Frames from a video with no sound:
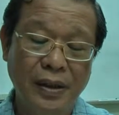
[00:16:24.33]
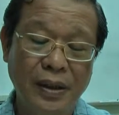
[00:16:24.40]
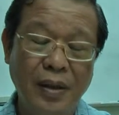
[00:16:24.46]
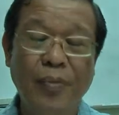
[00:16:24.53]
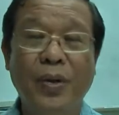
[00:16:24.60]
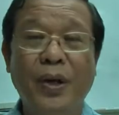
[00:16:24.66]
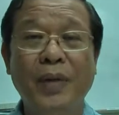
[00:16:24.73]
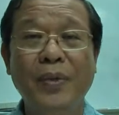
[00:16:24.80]

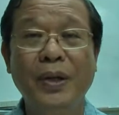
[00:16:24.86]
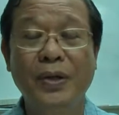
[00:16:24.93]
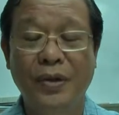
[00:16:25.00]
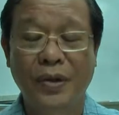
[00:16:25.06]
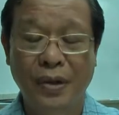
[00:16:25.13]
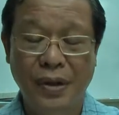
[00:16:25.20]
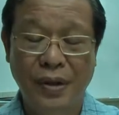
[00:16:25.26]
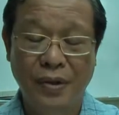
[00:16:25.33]
the
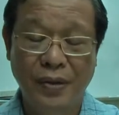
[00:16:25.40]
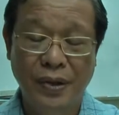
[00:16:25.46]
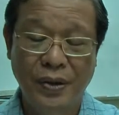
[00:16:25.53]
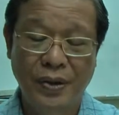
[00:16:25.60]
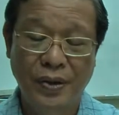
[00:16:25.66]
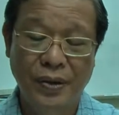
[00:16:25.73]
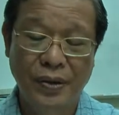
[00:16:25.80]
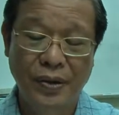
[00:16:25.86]
brahmins, in other
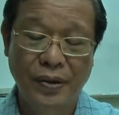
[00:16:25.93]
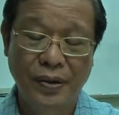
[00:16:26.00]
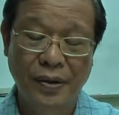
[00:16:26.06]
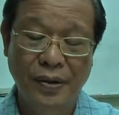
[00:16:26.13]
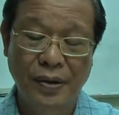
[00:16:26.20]
words.